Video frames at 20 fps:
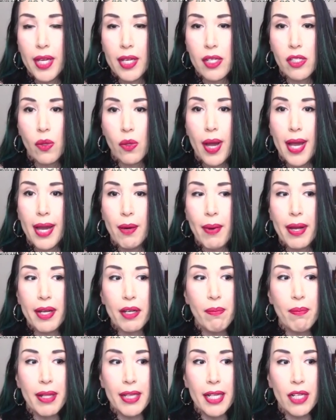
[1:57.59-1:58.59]
So I
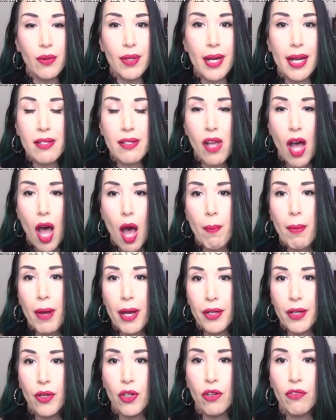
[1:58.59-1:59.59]
recommend that you guys hop on
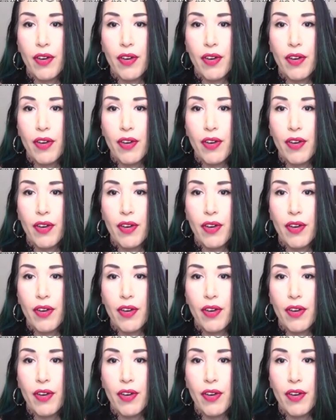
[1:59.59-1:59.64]
over.